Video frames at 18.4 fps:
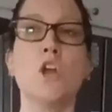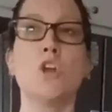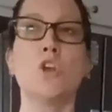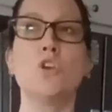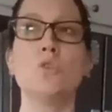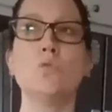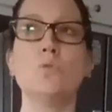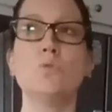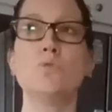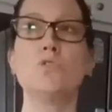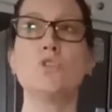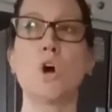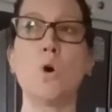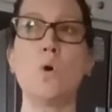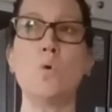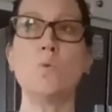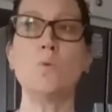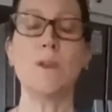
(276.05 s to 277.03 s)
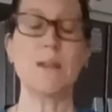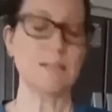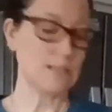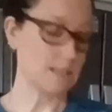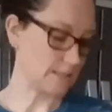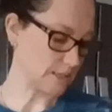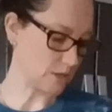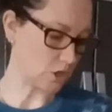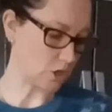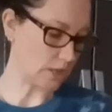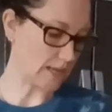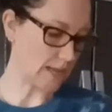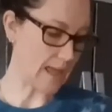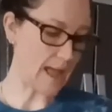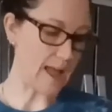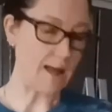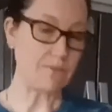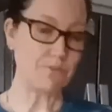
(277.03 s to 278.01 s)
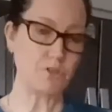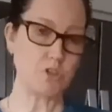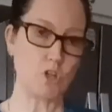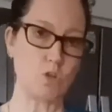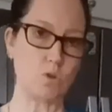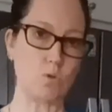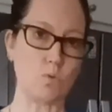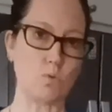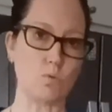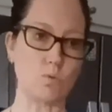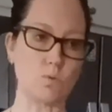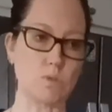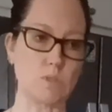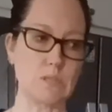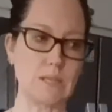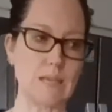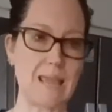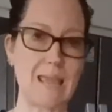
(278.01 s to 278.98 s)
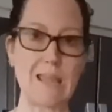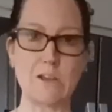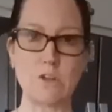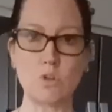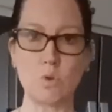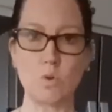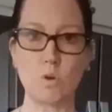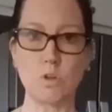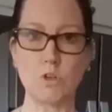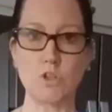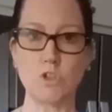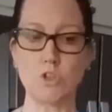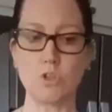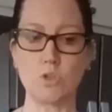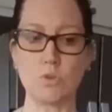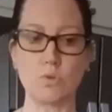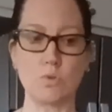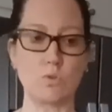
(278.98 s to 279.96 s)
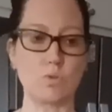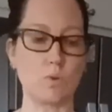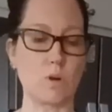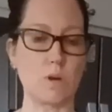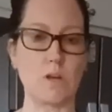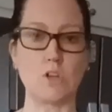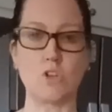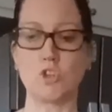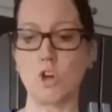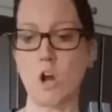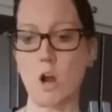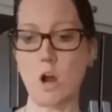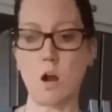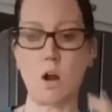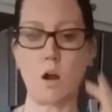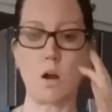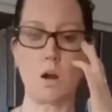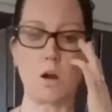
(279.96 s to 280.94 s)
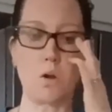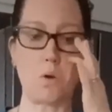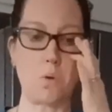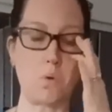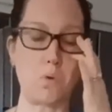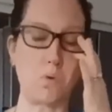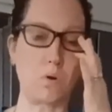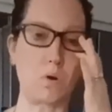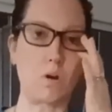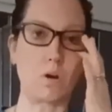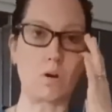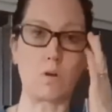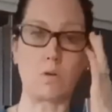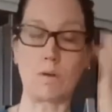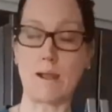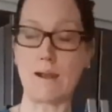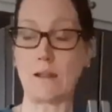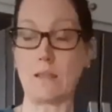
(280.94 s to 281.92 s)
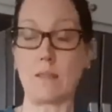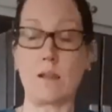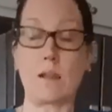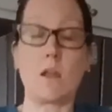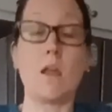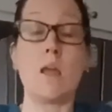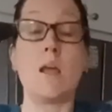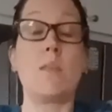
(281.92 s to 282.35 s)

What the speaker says: You don't necessarily have to use canned orange juice or in a jar or anything.